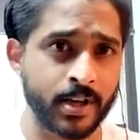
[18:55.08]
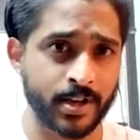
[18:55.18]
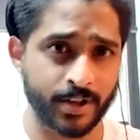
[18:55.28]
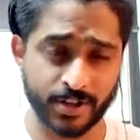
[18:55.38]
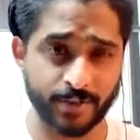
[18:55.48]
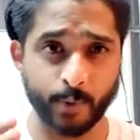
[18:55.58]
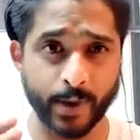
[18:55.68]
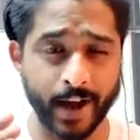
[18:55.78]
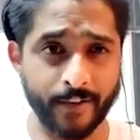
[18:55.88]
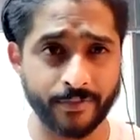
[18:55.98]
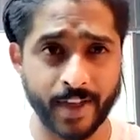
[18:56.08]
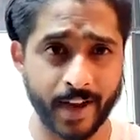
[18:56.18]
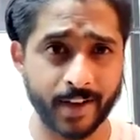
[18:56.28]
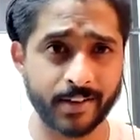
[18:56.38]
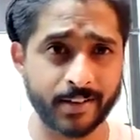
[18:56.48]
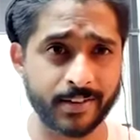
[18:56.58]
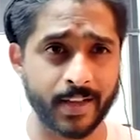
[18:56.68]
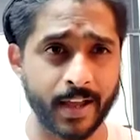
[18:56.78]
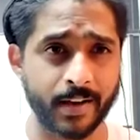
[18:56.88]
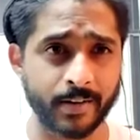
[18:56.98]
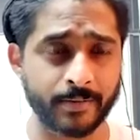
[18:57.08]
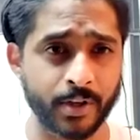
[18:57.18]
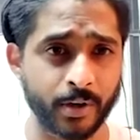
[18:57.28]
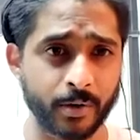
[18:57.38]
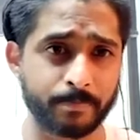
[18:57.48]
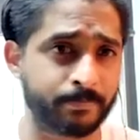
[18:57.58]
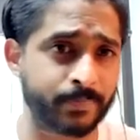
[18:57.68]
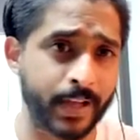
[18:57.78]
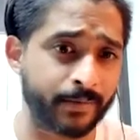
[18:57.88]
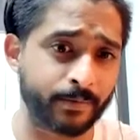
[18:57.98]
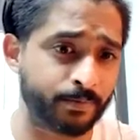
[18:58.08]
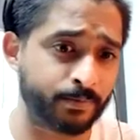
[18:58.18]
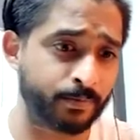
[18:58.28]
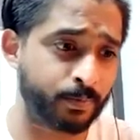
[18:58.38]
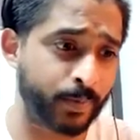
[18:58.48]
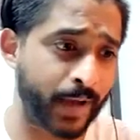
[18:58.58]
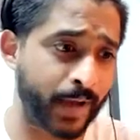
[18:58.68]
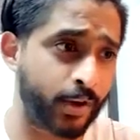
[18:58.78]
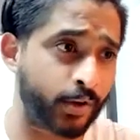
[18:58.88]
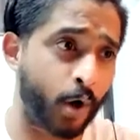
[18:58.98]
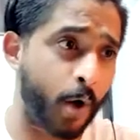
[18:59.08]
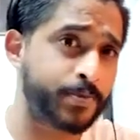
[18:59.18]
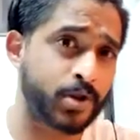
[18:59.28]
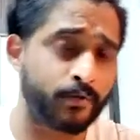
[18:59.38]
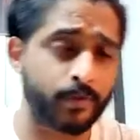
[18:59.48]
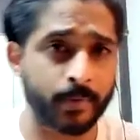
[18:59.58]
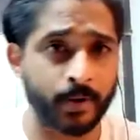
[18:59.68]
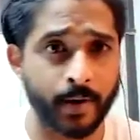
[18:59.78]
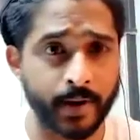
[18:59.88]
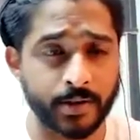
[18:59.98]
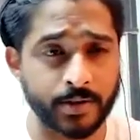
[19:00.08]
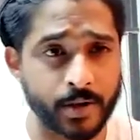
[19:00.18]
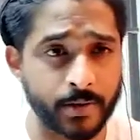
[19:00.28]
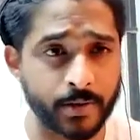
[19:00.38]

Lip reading: Because if we have that, then we have another option from the right hand side.